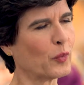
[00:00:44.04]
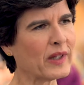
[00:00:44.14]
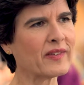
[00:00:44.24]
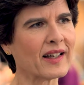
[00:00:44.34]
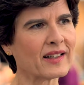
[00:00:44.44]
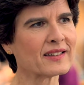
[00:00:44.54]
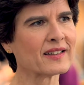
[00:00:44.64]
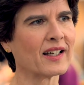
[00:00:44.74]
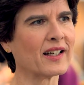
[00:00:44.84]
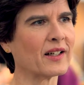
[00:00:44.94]
with that
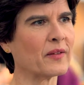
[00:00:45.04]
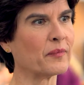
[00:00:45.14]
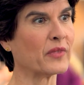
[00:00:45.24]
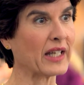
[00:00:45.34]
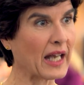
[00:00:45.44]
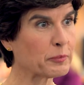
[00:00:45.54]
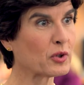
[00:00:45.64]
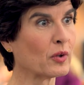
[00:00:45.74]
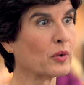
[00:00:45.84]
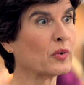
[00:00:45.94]
the
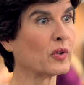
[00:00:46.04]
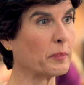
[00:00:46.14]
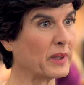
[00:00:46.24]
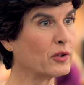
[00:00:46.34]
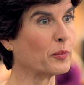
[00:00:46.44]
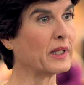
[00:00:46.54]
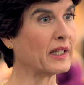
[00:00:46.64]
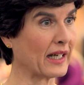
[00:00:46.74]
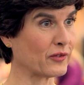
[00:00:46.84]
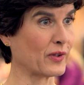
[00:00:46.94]
absolute
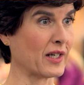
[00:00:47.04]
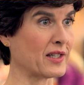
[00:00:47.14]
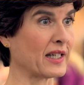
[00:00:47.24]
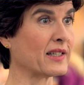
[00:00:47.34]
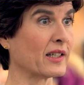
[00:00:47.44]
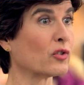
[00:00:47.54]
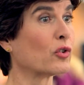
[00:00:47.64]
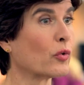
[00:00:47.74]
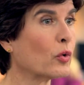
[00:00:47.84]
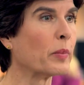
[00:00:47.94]
B2B advertising sales
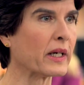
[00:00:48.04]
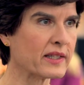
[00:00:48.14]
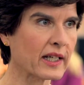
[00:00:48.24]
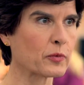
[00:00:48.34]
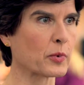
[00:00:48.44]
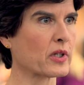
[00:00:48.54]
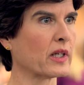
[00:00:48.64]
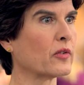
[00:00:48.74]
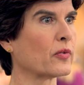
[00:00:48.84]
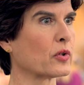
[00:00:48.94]
grew by
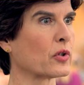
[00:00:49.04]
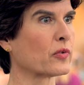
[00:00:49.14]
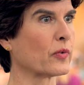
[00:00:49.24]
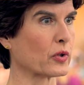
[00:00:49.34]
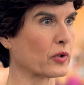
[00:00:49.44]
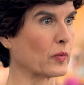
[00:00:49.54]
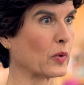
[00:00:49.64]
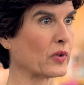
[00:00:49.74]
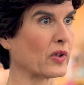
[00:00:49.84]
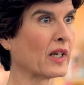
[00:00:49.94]
6% versus first
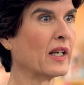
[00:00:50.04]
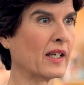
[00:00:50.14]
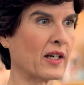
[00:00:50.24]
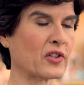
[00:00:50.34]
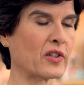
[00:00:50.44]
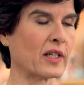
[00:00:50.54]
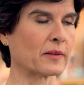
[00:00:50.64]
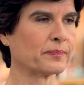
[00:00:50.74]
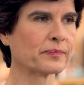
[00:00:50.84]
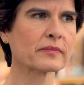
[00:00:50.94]
quarter last year.
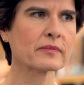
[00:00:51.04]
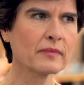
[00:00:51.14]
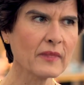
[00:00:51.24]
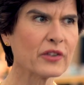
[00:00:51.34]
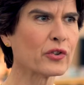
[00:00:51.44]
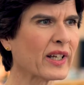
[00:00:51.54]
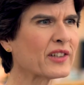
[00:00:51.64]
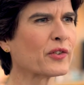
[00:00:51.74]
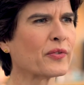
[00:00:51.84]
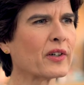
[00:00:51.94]
So
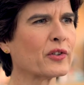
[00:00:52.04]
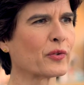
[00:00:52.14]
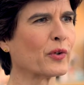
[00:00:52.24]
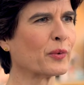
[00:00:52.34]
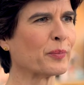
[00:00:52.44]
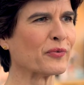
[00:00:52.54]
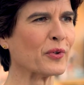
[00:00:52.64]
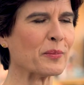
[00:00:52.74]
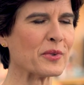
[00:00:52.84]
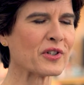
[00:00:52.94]
that's a very strong
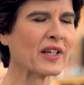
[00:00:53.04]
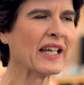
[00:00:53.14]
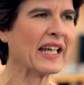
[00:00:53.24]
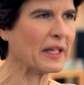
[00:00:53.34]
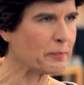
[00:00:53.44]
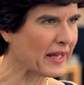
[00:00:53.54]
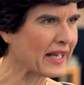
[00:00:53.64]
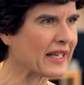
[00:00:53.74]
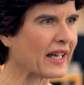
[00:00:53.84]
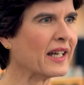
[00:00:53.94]
performance. In
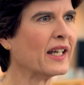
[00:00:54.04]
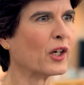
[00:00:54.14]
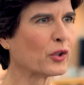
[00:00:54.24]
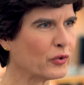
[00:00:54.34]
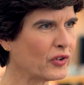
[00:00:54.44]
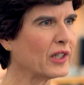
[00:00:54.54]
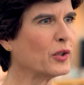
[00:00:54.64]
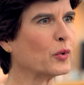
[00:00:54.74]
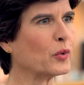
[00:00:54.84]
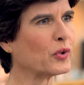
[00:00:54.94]
BeNe
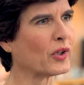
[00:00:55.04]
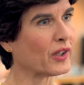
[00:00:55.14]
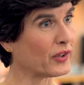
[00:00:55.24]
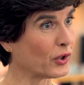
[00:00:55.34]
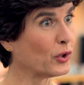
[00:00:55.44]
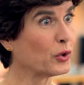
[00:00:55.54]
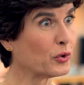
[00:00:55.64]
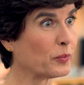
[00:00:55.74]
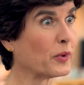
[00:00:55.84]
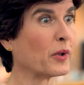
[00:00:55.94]
continued the
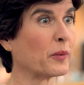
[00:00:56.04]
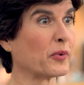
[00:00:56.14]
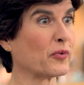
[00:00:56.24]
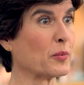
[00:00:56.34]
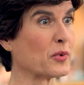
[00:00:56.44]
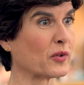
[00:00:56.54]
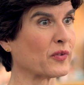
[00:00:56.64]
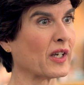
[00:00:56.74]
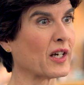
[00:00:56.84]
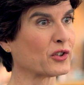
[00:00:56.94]
good performance of
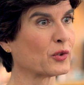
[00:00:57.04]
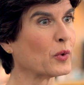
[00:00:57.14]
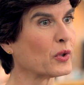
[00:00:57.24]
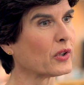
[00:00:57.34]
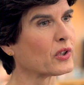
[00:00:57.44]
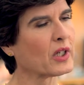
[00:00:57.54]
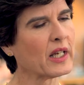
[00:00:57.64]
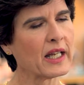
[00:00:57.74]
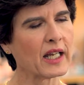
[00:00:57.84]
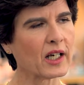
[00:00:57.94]
the last quarters,
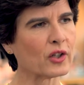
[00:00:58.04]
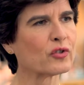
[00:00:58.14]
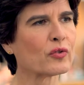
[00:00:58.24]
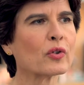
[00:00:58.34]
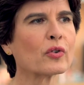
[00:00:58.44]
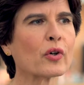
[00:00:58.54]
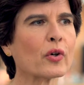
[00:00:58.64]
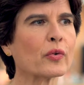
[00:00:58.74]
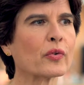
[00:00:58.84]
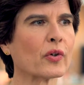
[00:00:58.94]
strong
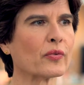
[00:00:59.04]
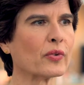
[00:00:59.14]
growth